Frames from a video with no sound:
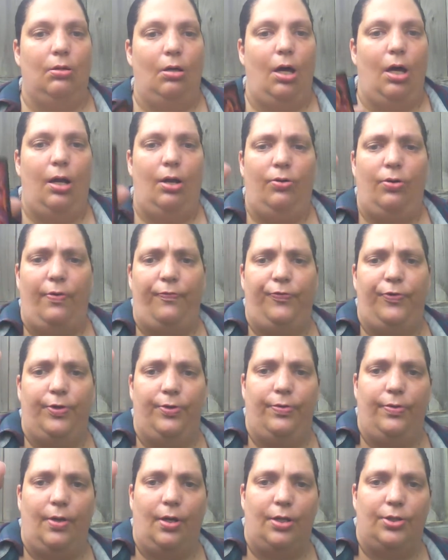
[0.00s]
I don't know
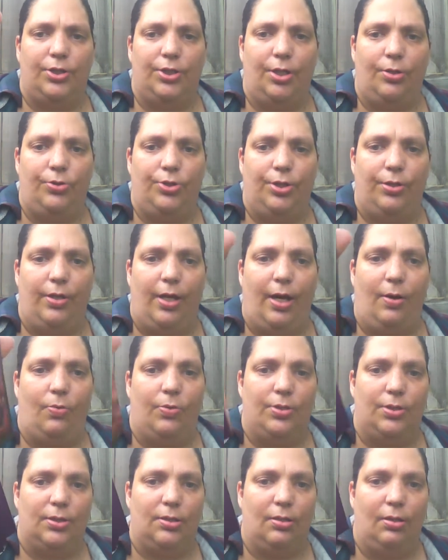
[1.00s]
if that showed you that
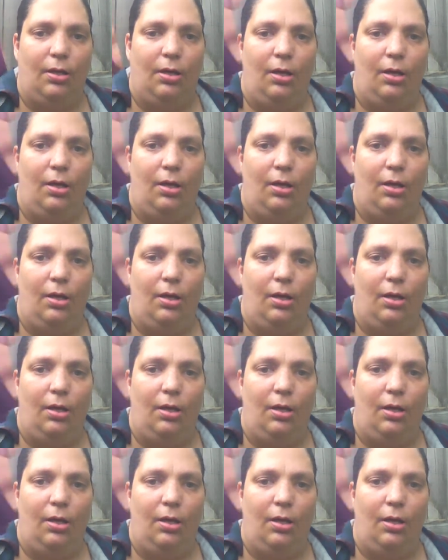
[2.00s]
was